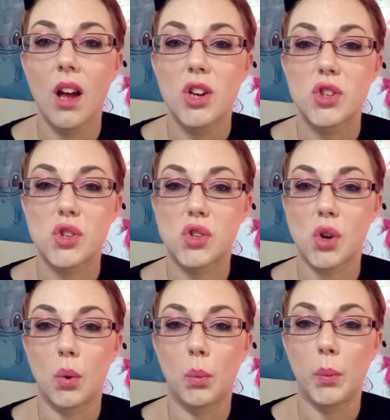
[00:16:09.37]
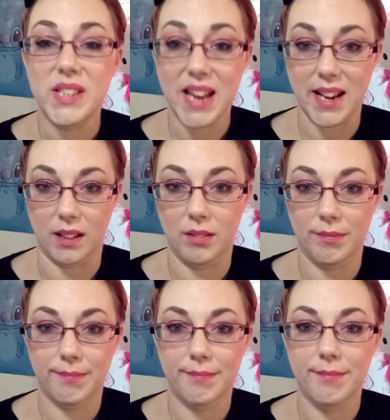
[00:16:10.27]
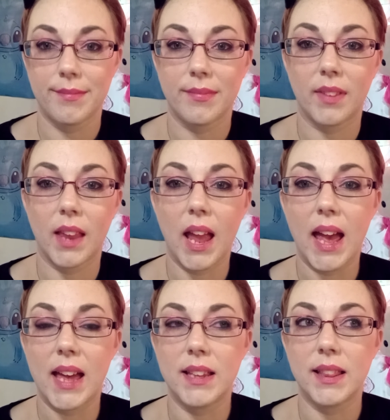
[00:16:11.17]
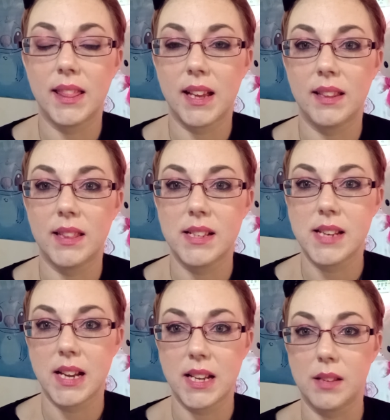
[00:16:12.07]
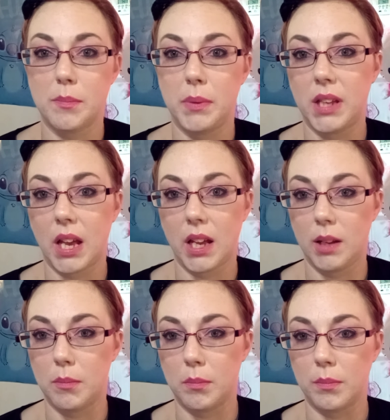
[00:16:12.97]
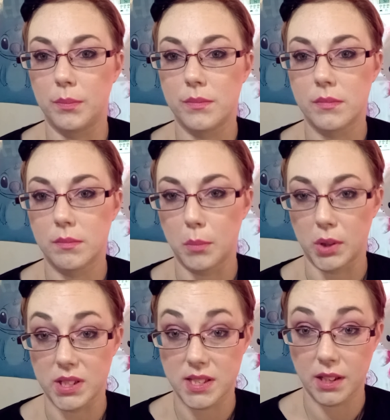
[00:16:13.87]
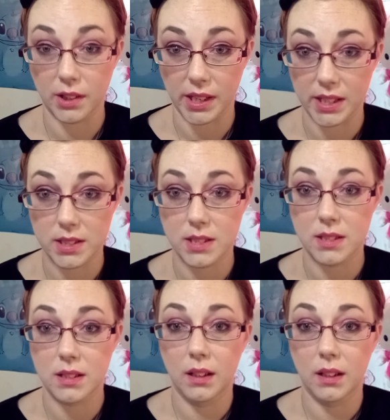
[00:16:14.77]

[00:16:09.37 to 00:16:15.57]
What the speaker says: So we dated, and then the dating became more serious.